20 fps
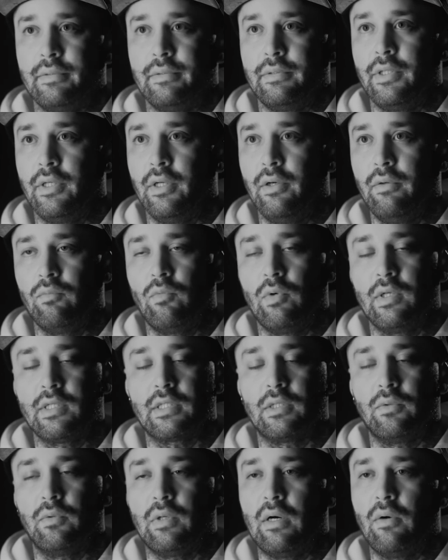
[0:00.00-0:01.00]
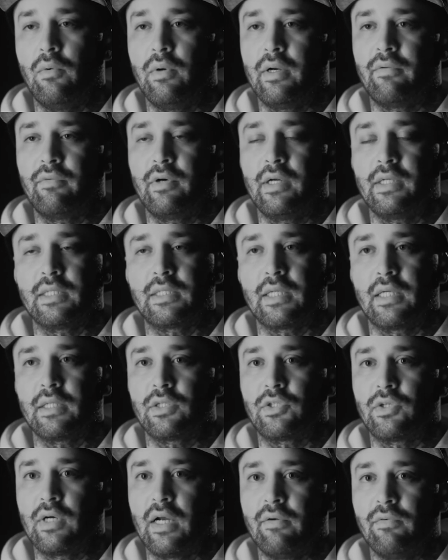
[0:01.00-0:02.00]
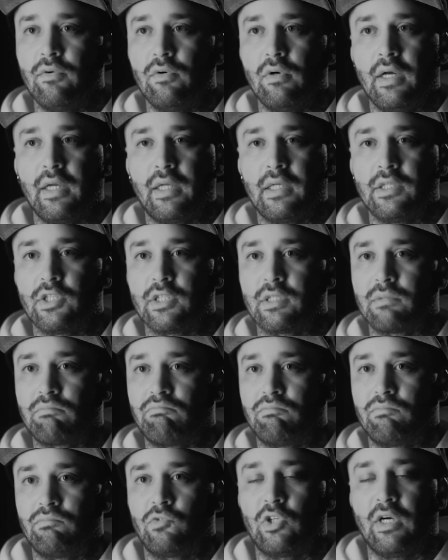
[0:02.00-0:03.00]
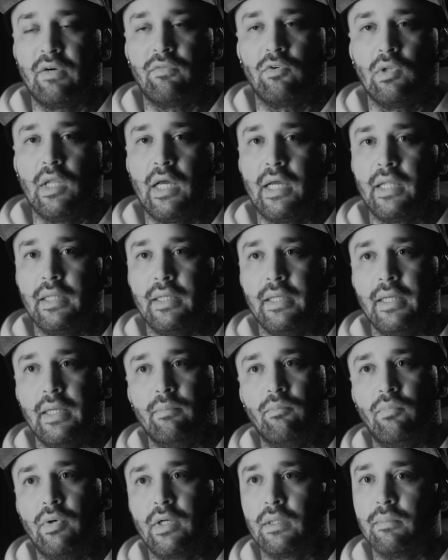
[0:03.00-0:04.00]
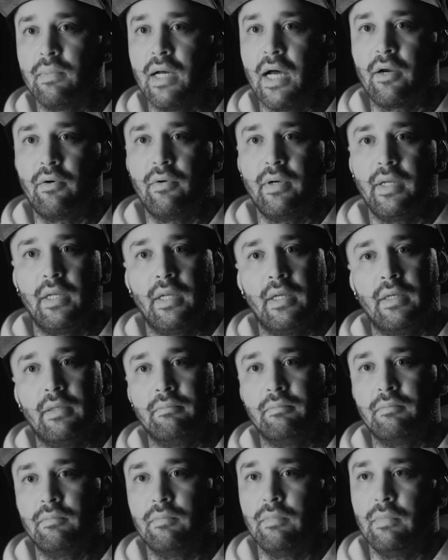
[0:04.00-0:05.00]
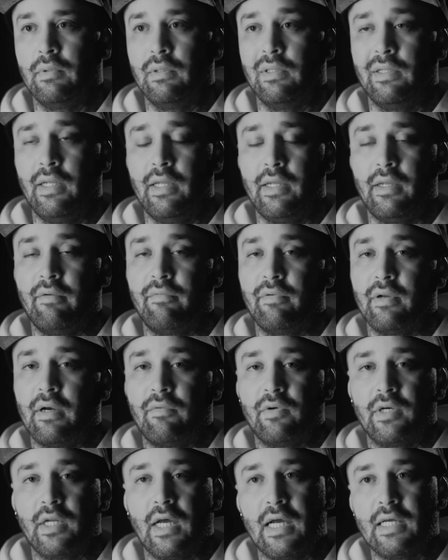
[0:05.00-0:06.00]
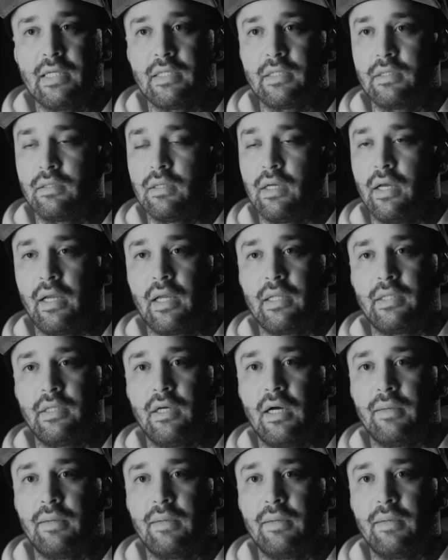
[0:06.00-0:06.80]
you know, once in a while, whenever I decide to travel, I can just travel lightly and bring the battery. And hey, if it ever dies, I got the